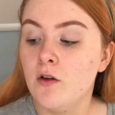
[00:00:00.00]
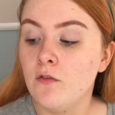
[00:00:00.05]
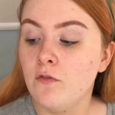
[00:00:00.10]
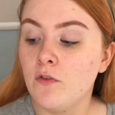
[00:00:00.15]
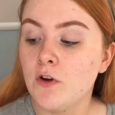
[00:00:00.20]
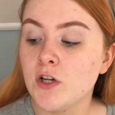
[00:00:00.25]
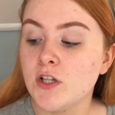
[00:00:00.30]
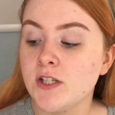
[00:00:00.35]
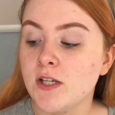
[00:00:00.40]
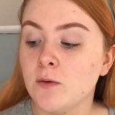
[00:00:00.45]

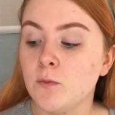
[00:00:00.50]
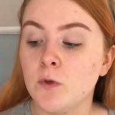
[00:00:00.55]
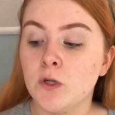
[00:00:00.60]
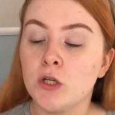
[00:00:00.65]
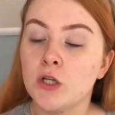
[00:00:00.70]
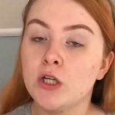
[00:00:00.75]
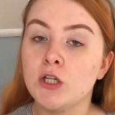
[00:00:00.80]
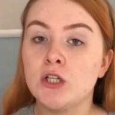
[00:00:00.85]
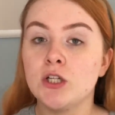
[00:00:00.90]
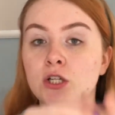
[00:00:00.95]
First thing we're
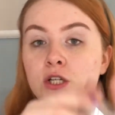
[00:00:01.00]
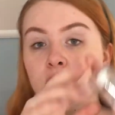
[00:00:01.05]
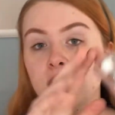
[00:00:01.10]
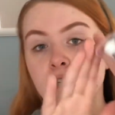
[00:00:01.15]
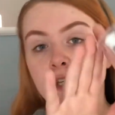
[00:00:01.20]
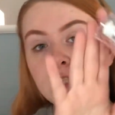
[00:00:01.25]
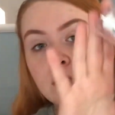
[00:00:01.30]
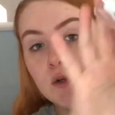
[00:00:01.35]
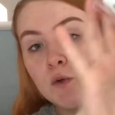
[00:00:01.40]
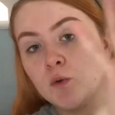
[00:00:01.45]
going to do
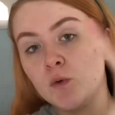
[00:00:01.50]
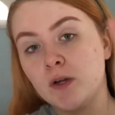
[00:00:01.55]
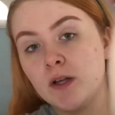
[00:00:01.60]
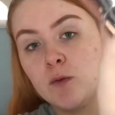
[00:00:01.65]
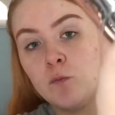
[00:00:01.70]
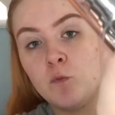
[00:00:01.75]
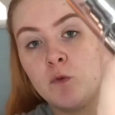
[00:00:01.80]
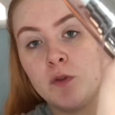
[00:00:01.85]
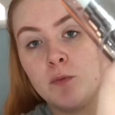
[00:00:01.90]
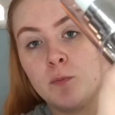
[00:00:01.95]
is go
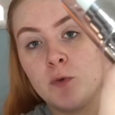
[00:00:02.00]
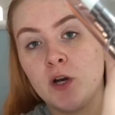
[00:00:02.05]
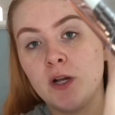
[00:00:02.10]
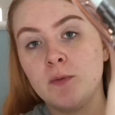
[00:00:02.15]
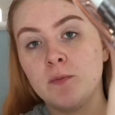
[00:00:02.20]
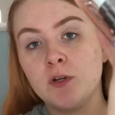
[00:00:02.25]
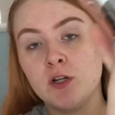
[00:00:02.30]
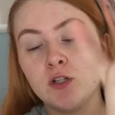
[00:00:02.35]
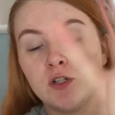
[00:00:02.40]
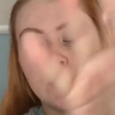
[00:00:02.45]
in with
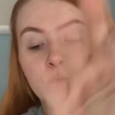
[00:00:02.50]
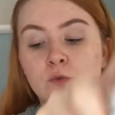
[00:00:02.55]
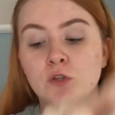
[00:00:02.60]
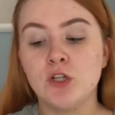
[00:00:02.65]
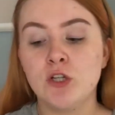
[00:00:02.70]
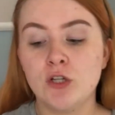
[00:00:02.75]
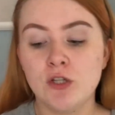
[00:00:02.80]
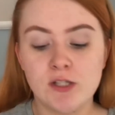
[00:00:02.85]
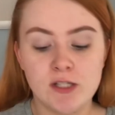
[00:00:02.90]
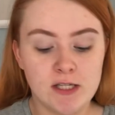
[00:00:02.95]
primer. So we're
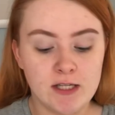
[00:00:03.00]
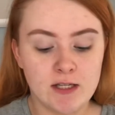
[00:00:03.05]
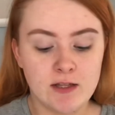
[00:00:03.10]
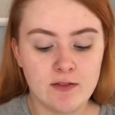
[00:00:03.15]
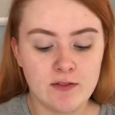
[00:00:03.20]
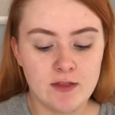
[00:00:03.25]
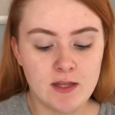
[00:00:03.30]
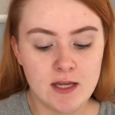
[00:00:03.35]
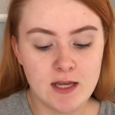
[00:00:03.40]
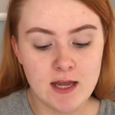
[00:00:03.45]
using
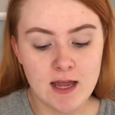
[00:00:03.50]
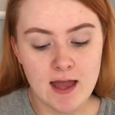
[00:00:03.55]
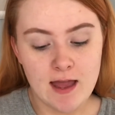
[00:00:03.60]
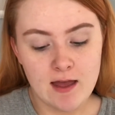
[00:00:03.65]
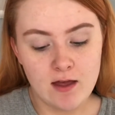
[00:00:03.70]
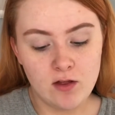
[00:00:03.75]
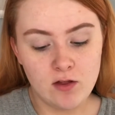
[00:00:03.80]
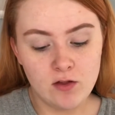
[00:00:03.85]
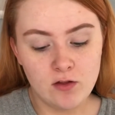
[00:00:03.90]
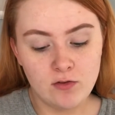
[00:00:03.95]
the
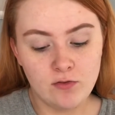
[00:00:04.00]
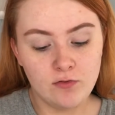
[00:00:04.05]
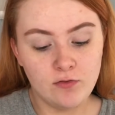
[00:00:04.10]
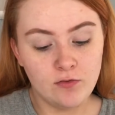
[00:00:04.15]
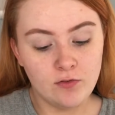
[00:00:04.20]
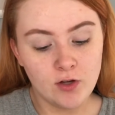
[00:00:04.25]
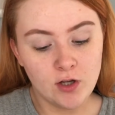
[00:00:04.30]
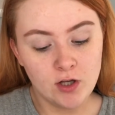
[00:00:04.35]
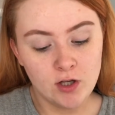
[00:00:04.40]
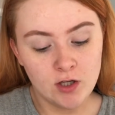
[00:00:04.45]

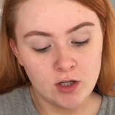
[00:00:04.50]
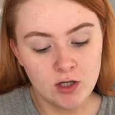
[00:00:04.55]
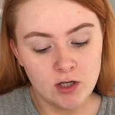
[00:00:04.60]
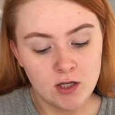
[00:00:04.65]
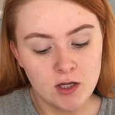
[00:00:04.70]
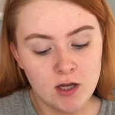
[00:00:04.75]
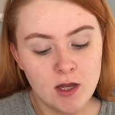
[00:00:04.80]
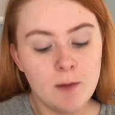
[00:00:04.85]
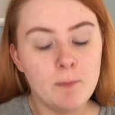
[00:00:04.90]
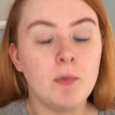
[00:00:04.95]
e.l.f.
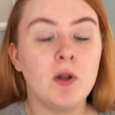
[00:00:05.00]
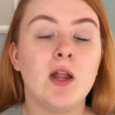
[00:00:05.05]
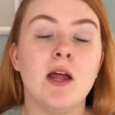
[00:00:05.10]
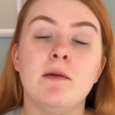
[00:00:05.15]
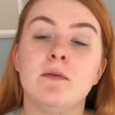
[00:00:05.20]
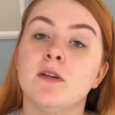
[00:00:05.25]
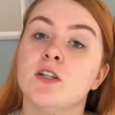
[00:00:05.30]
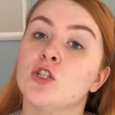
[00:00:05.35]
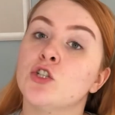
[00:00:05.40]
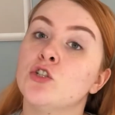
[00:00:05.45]

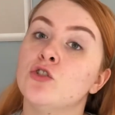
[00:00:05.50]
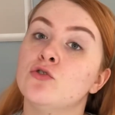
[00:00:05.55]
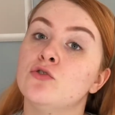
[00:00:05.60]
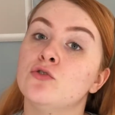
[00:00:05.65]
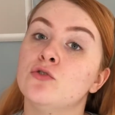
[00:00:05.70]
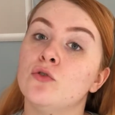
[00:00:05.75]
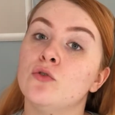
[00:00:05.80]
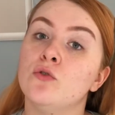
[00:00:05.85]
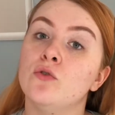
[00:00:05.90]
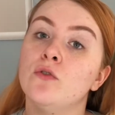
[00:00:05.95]
Blemish
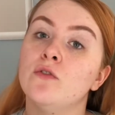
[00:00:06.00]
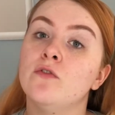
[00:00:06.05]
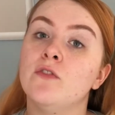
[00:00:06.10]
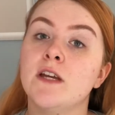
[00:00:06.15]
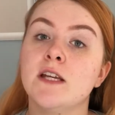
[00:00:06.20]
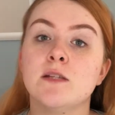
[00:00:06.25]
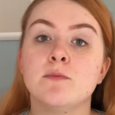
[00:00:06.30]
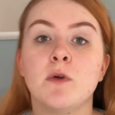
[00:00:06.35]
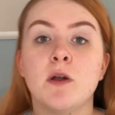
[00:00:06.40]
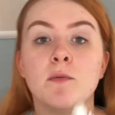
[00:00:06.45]
Control
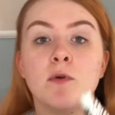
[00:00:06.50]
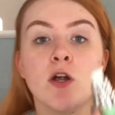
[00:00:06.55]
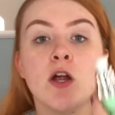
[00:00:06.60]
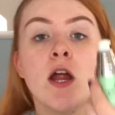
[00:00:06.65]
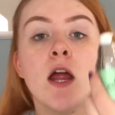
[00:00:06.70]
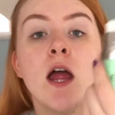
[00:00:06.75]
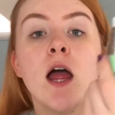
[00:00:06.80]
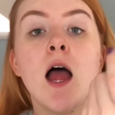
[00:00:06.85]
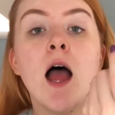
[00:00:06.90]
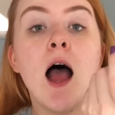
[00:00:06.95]
Face Primer.
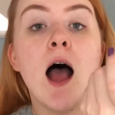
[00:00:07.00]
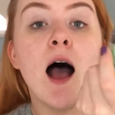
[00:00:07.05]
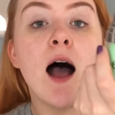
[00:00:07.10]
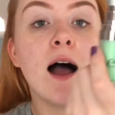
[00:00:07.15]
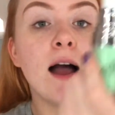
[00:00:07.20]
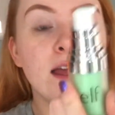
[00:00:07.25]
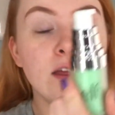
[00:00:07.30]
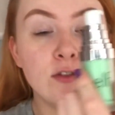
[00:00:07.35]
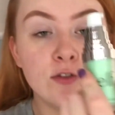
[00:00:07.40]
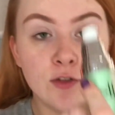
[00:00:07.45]

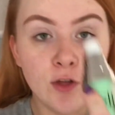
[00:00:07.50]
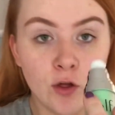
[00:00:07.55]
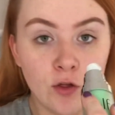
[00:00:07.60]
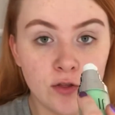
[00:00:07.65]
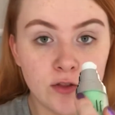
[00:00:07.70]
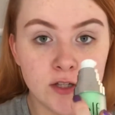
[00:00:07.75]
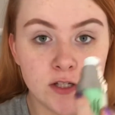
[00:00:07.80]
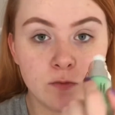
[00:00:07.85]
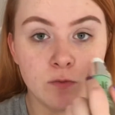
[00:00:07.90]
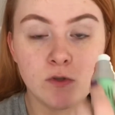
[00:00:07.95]
I
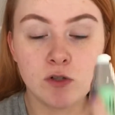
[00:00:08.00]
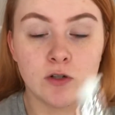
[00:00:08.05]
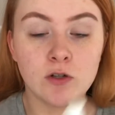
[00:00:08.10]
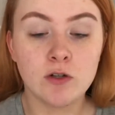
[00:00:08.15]
thought this was